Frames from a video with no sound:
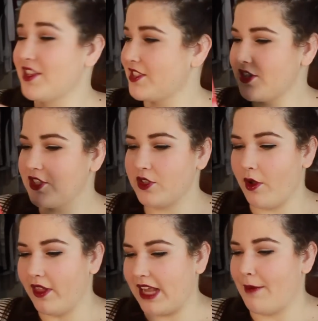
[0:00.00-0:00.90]
This is so,
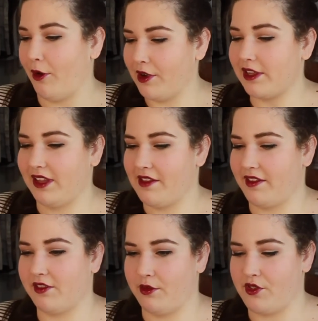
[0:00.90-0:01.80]
like, I'm already
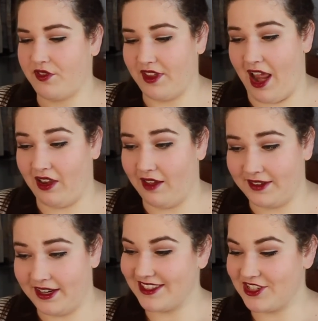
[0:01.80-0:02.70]
glancing through this and I love it.